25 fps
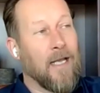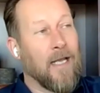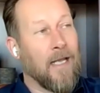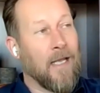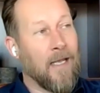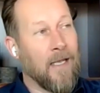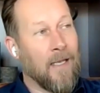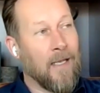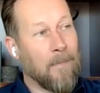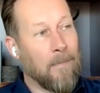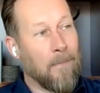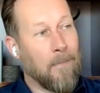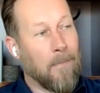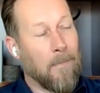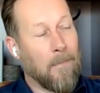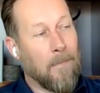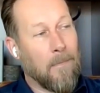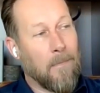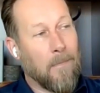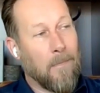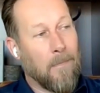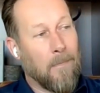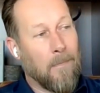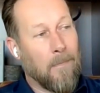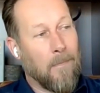
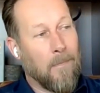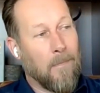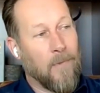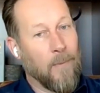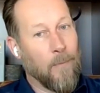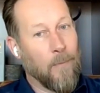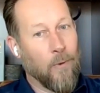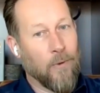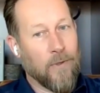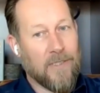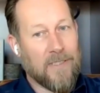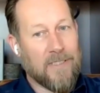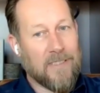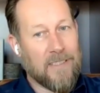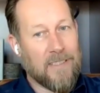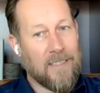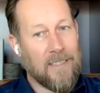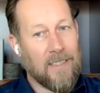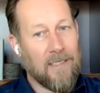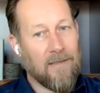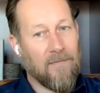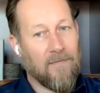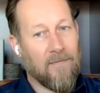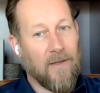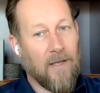The more I
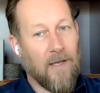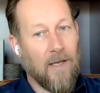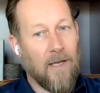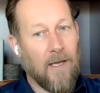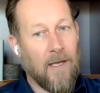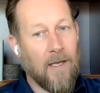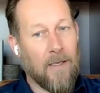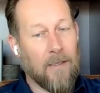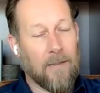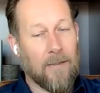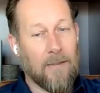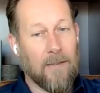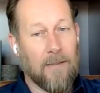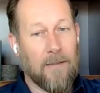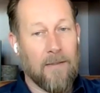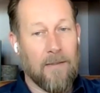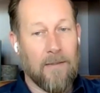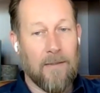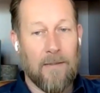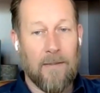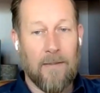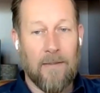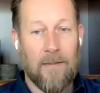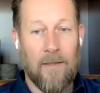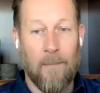see of that,
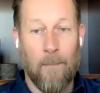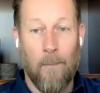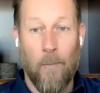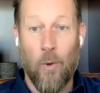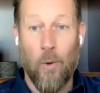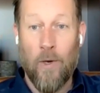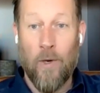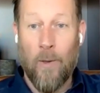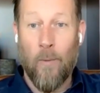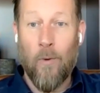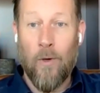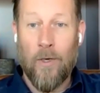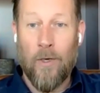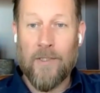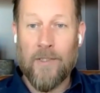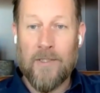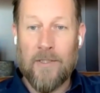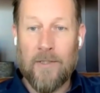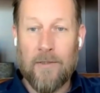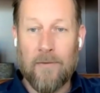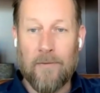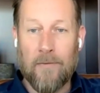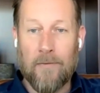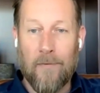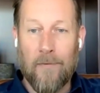the more I want
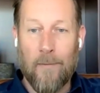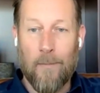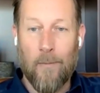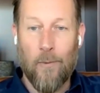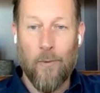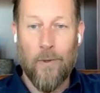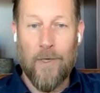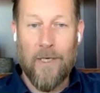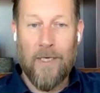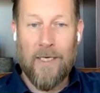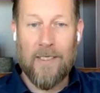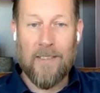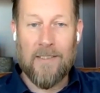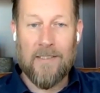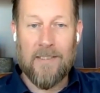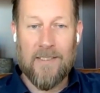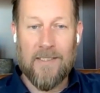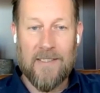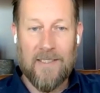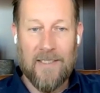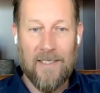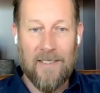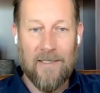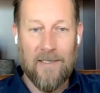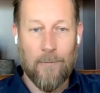to do, the more I can
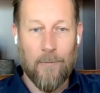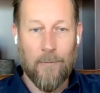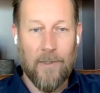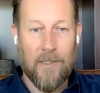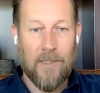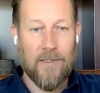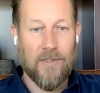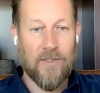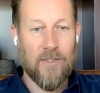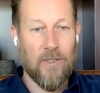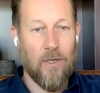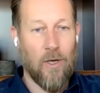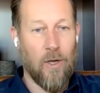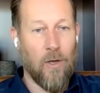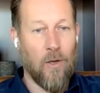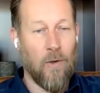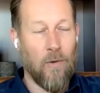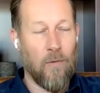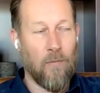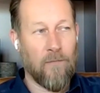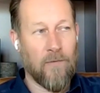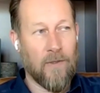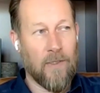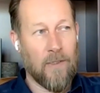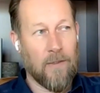see that we can
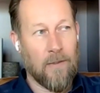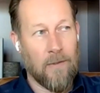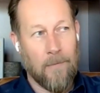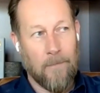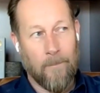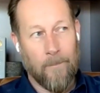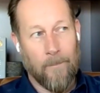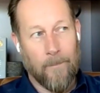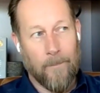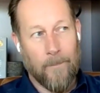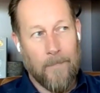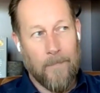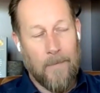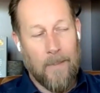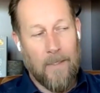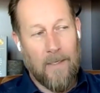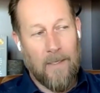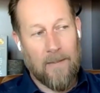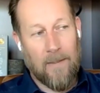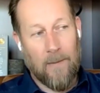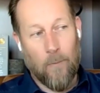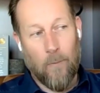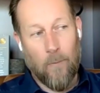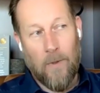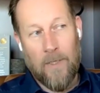solve. And I
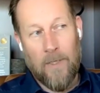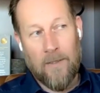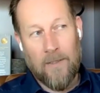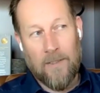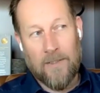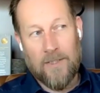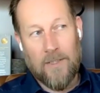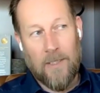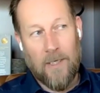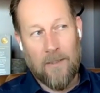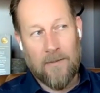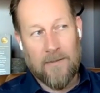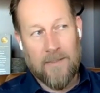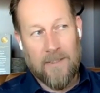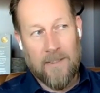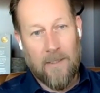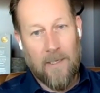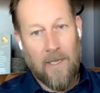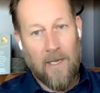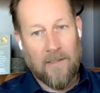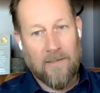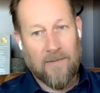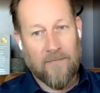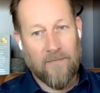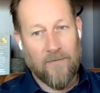think one of the challenges in
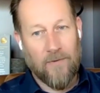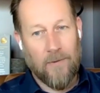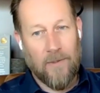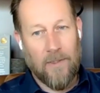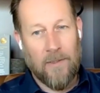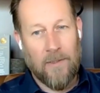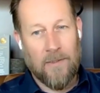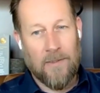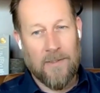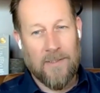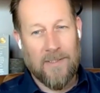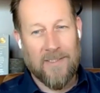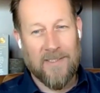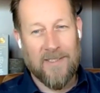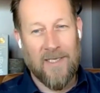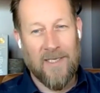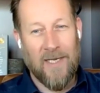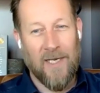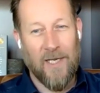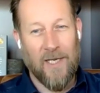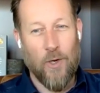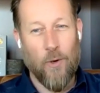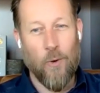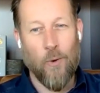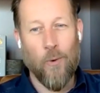the last few years is
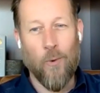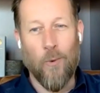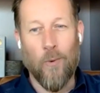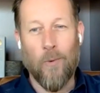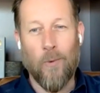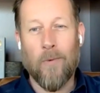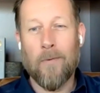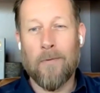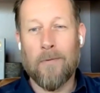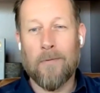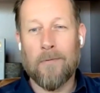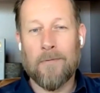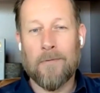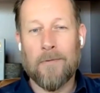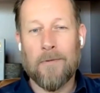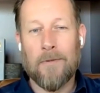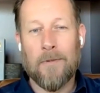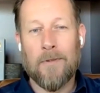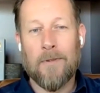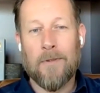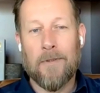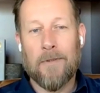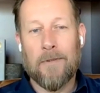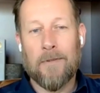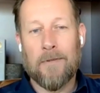saying no,
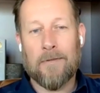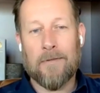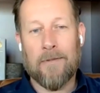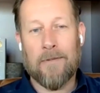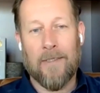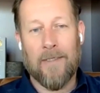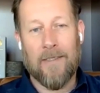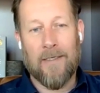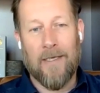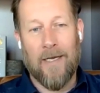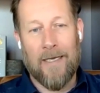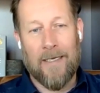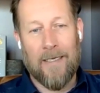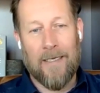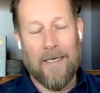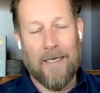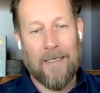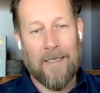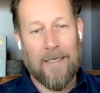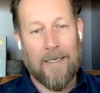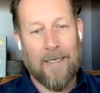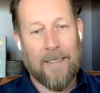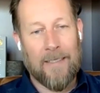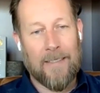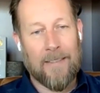right?
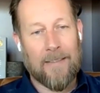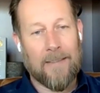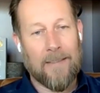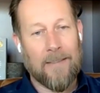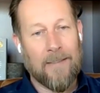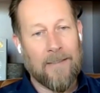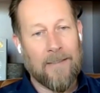I like